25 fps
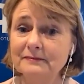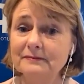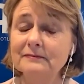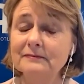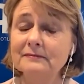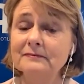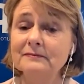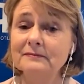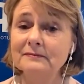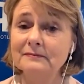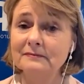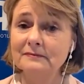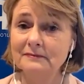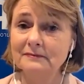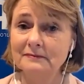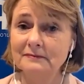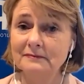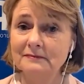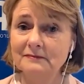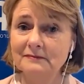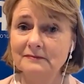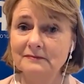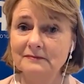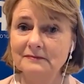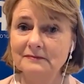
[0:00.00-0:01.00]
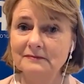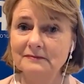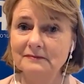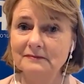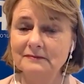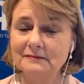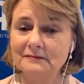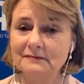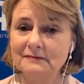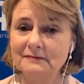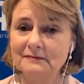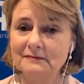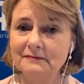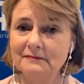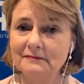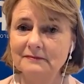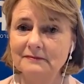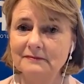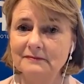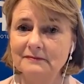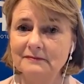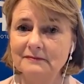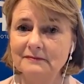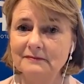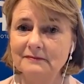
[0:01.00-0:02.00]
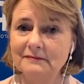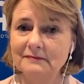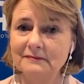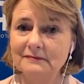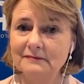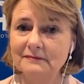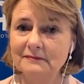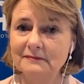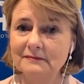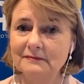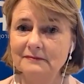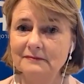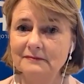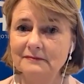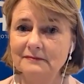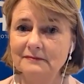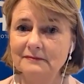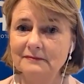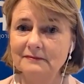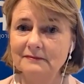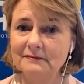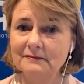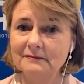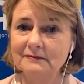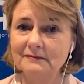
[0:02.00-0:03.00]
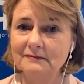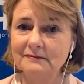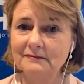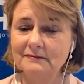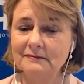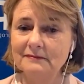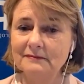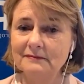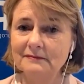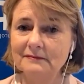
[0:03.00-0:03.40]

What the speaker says: The person shown says nothing.